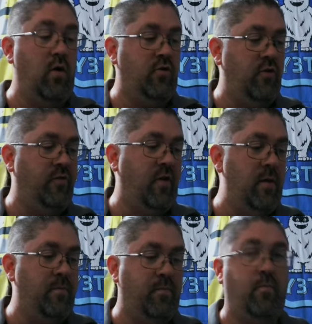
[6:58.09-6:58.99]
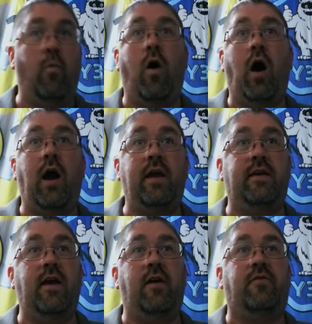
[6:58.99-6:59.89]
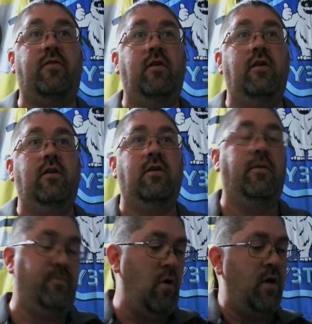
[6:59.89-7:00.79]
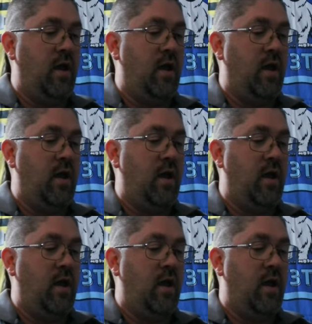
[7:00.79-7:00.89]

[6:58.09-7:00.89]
Just type Y, yes. Okay,